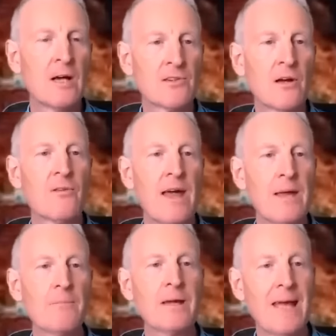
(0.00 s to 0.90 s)
So
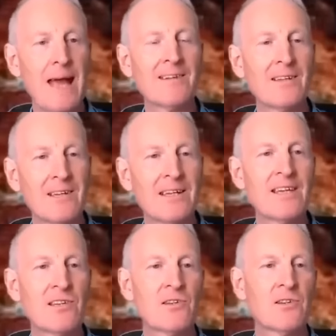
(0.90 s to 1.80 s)
they began to
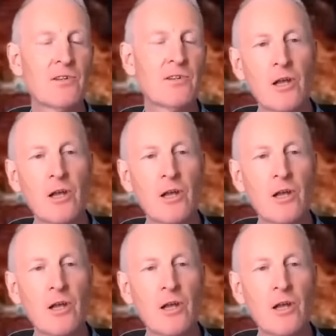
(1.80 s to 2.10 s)
listen to the